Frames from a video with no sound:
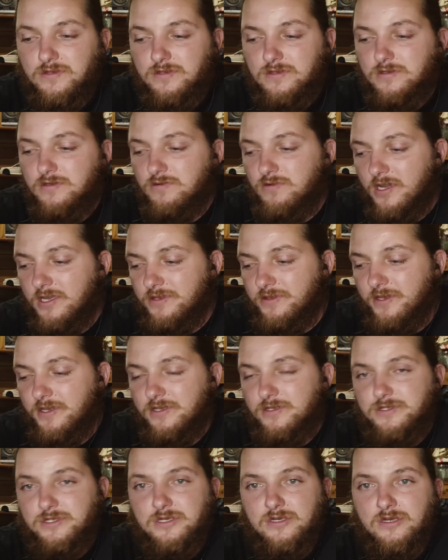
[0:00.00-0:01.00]
great
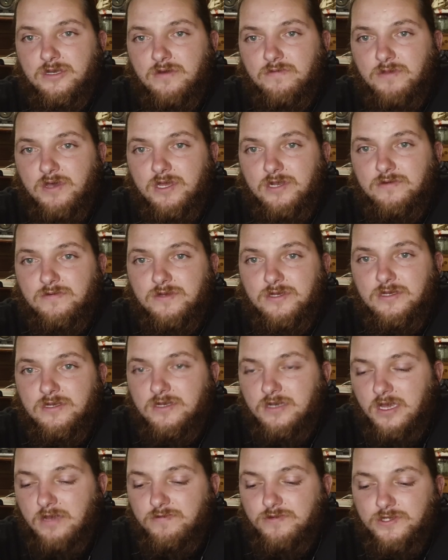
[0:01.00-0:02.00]
things can come out of it, and
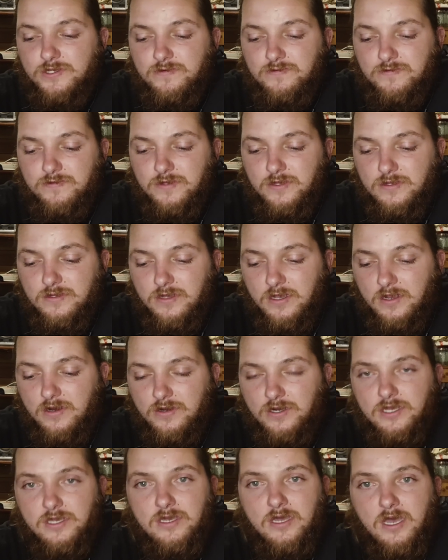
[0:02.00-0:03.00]
I believe they
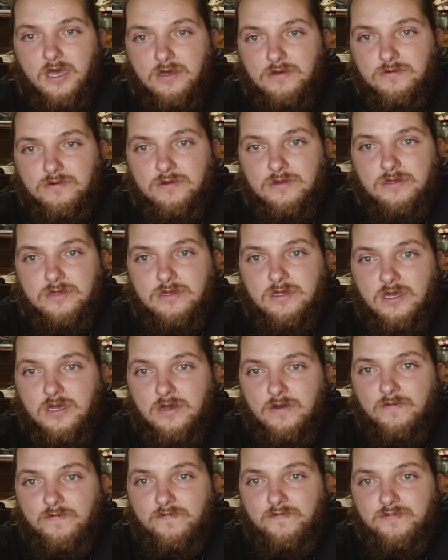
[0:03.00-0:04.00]
already have,
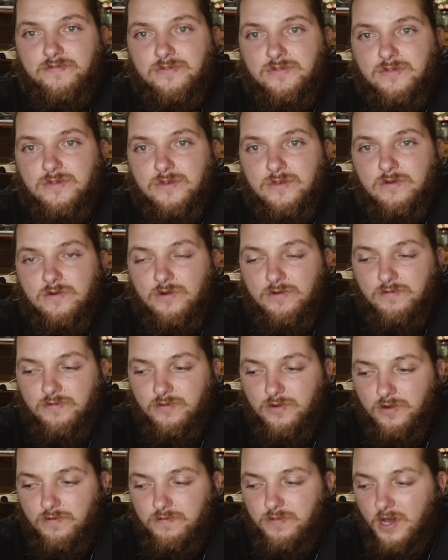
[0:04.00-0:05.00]

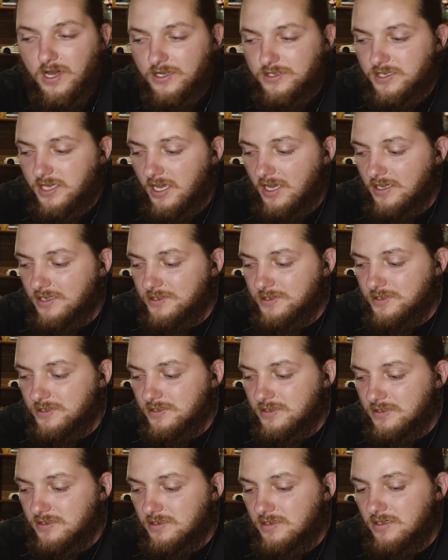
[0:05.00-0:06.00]
with podcasts
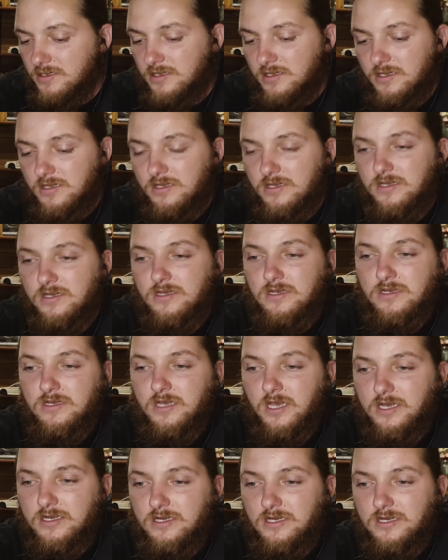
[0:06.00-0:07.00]

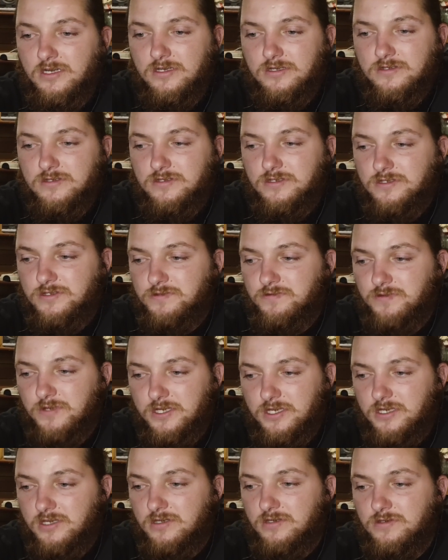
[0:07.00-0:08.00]
and just
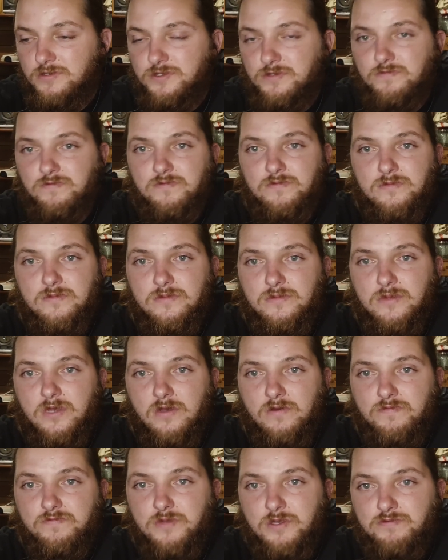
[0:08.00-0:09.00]
videos and
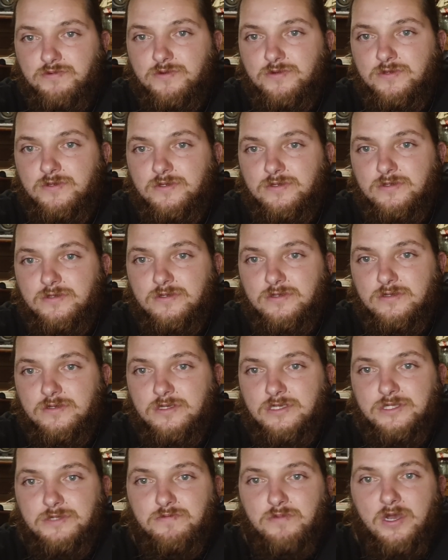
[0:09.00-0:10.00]
people
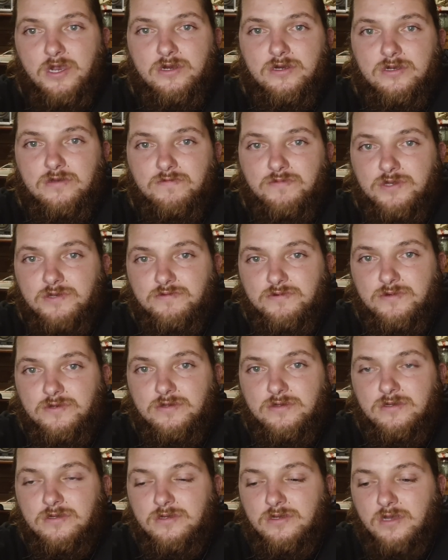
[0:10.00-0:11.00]
inspiring people,
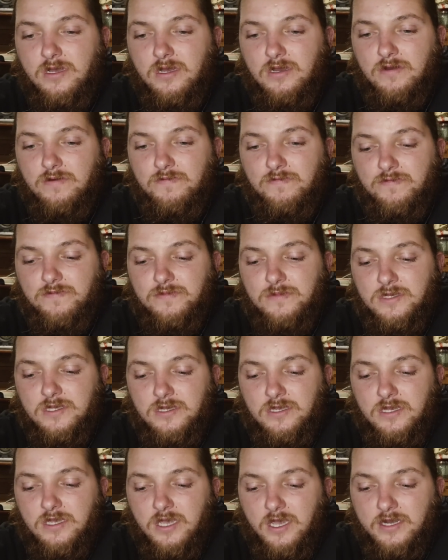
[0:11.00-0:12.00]
and
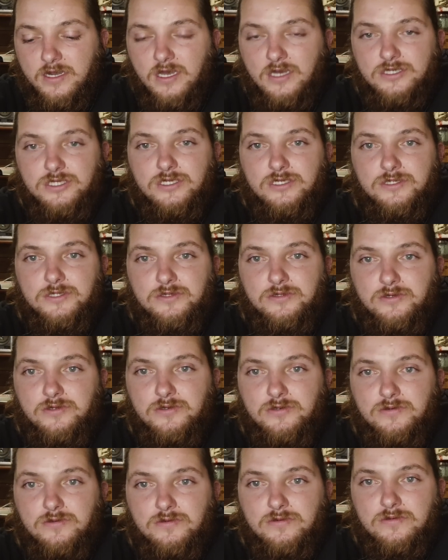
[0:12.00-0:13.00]
not just
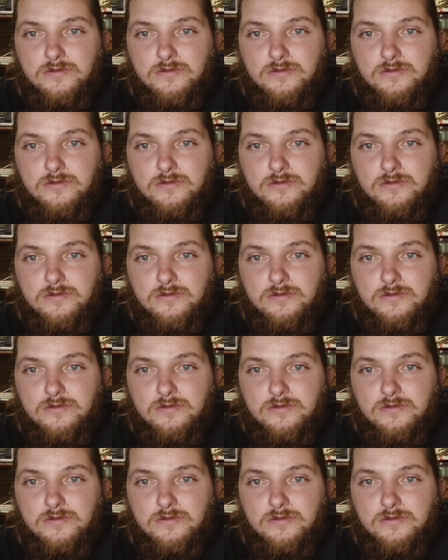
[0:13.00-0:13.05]
through